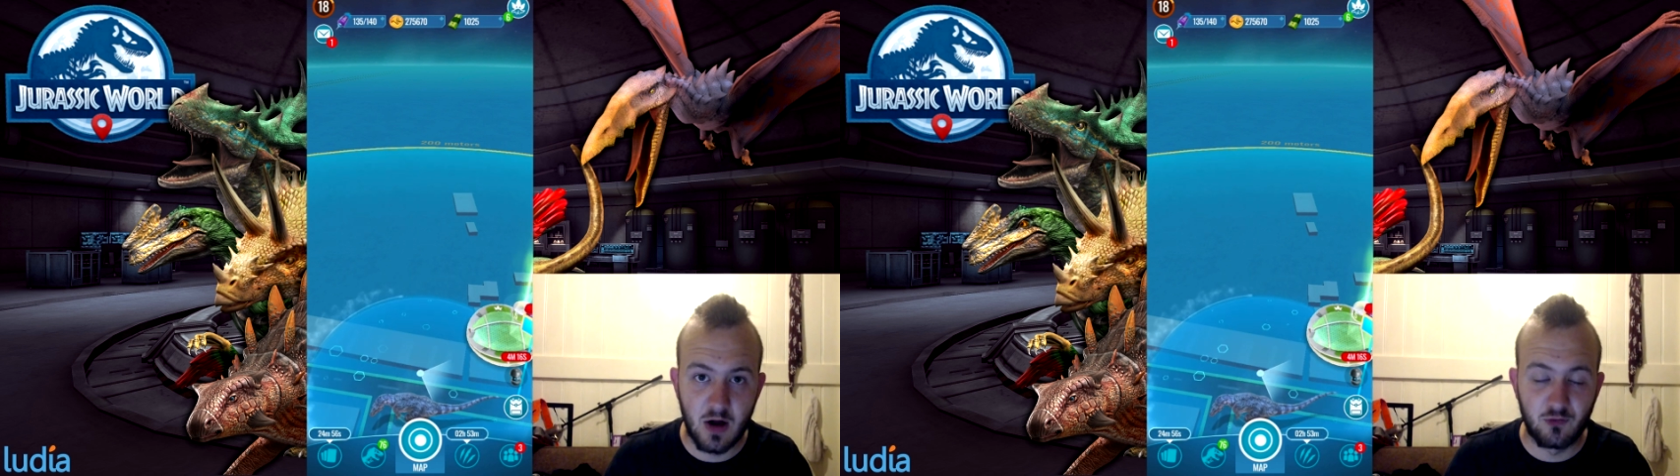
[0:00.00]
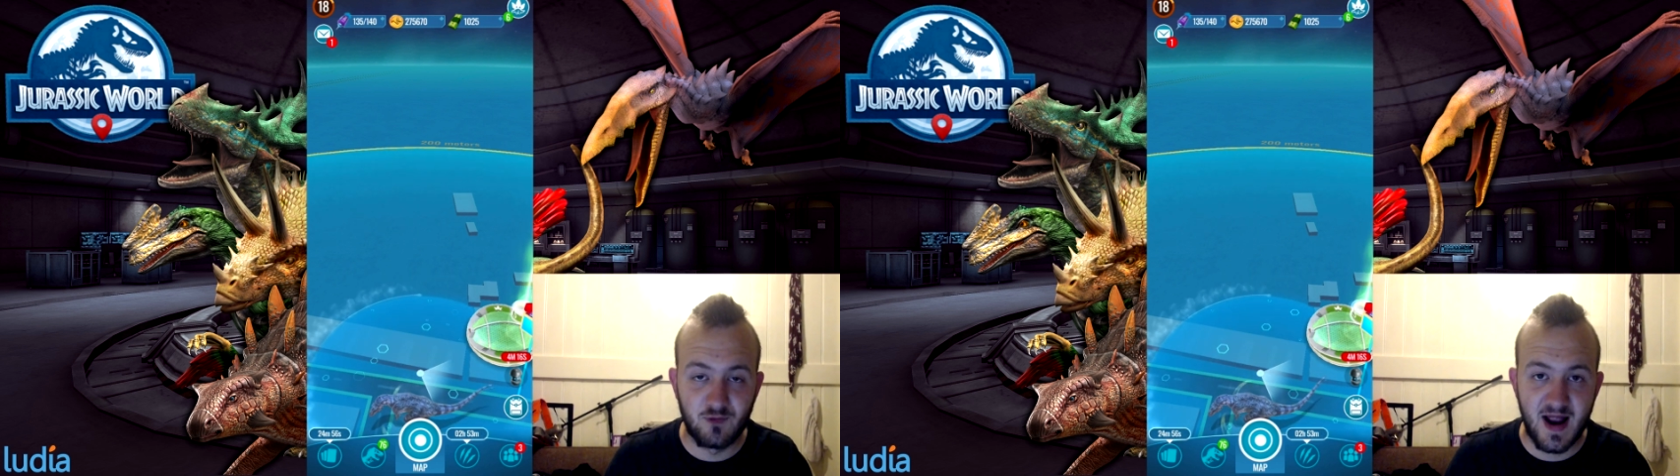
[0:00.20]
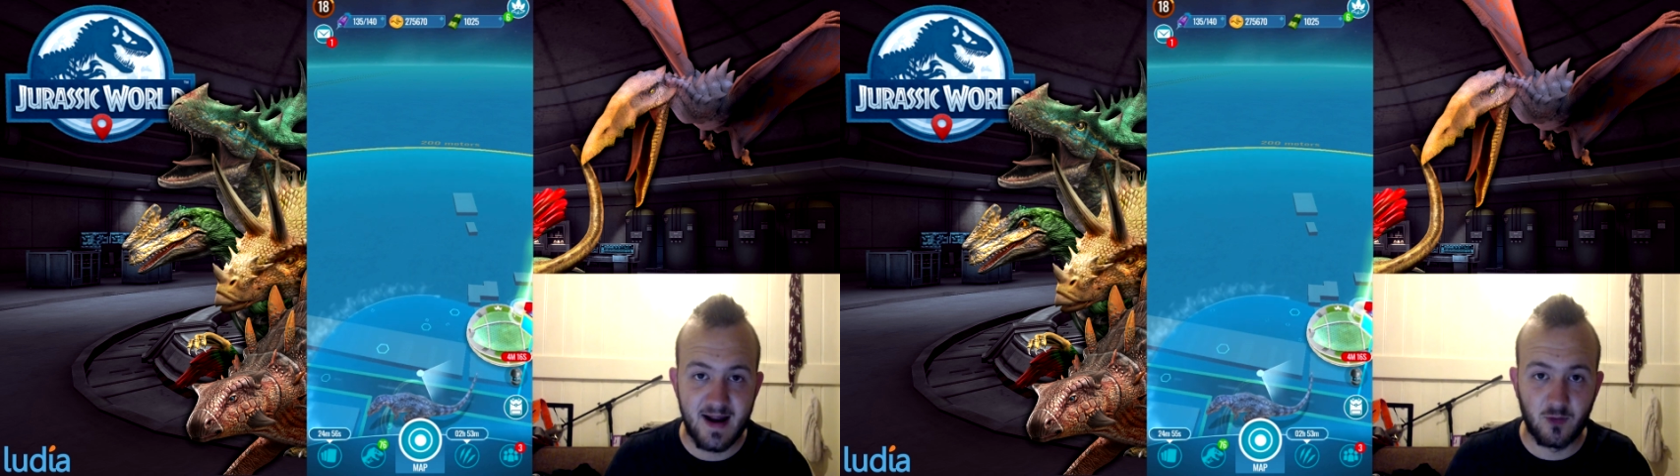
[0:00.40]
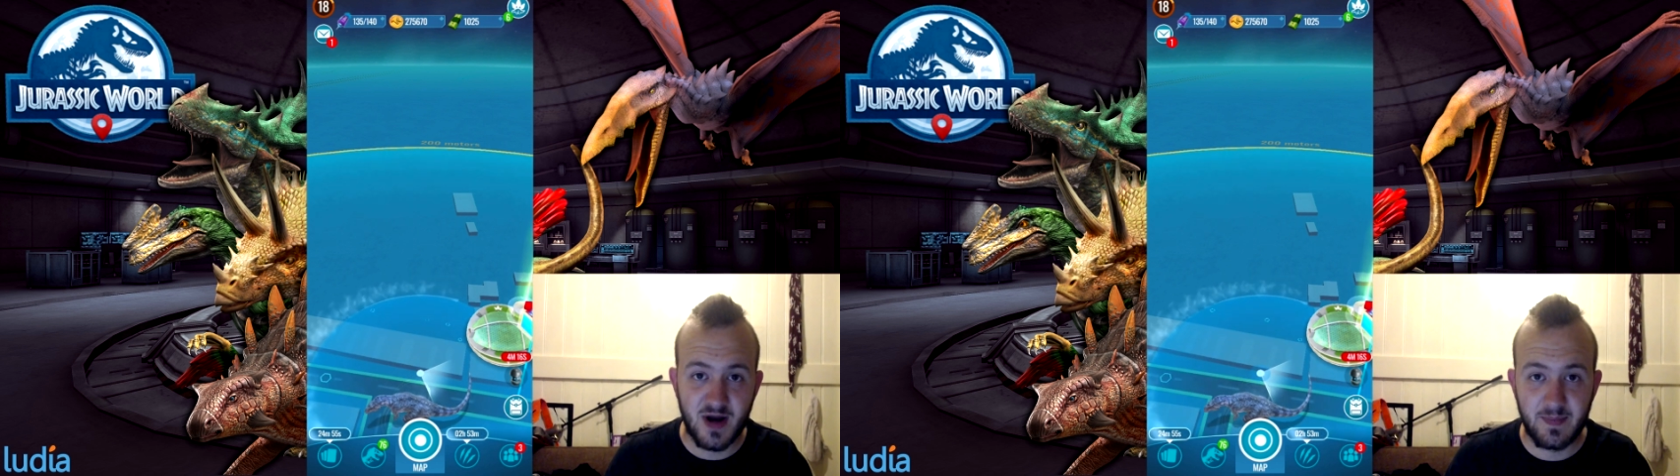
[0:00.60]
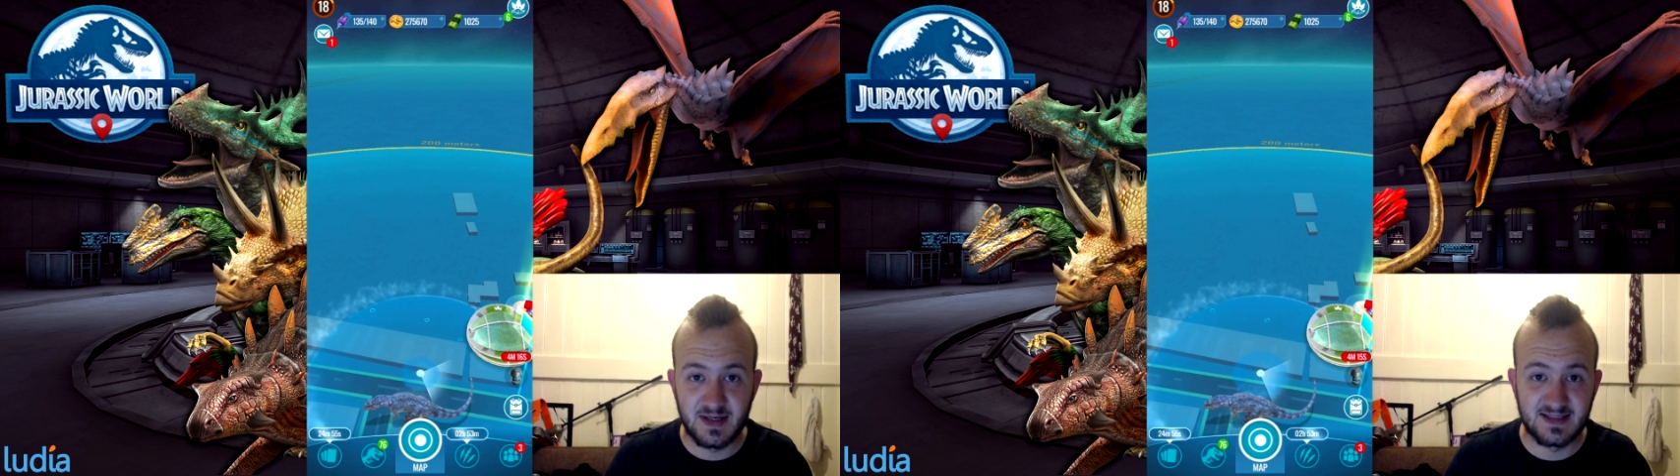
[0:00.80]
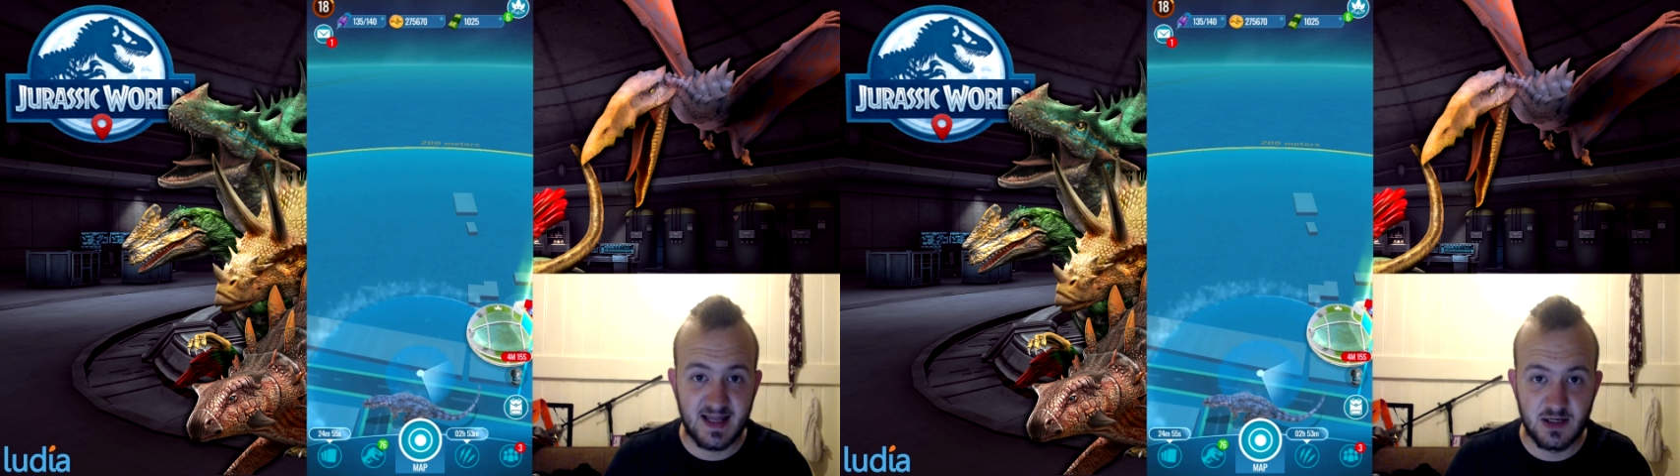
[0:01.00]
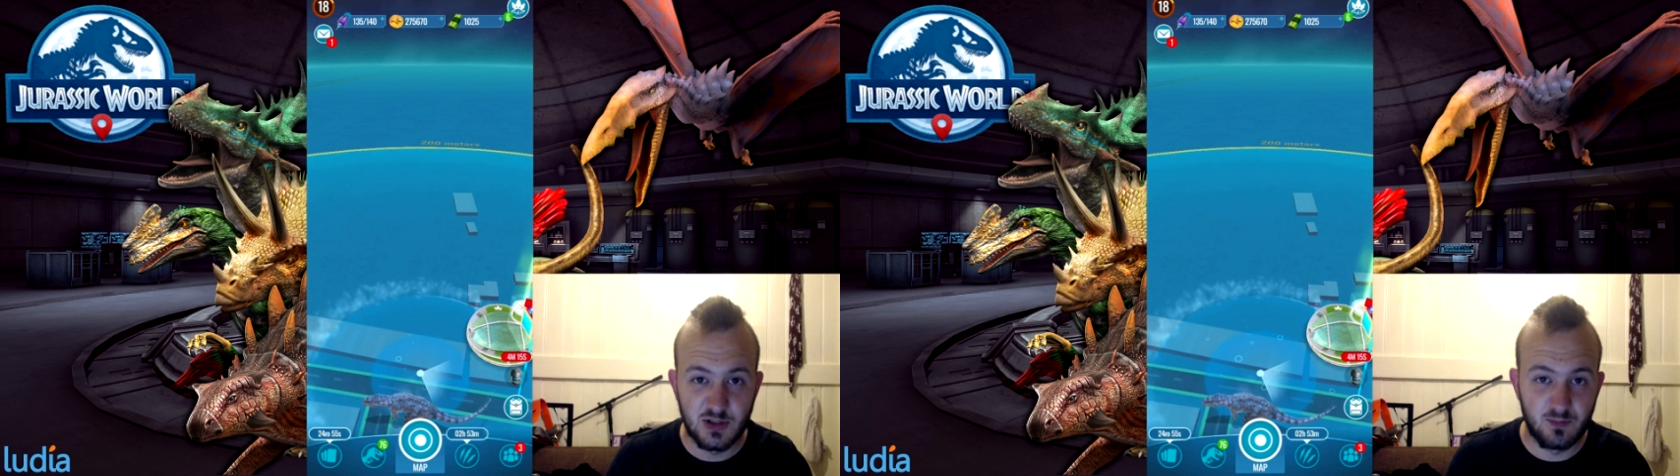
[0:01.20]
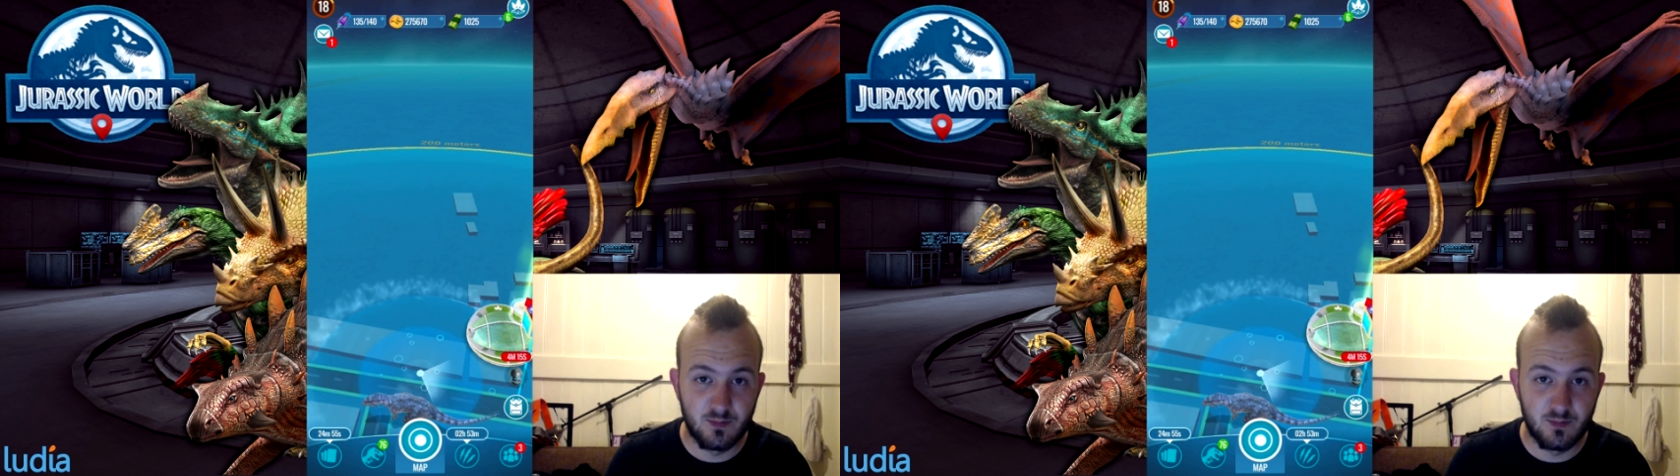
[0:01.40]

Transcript: a rare or an epic scent.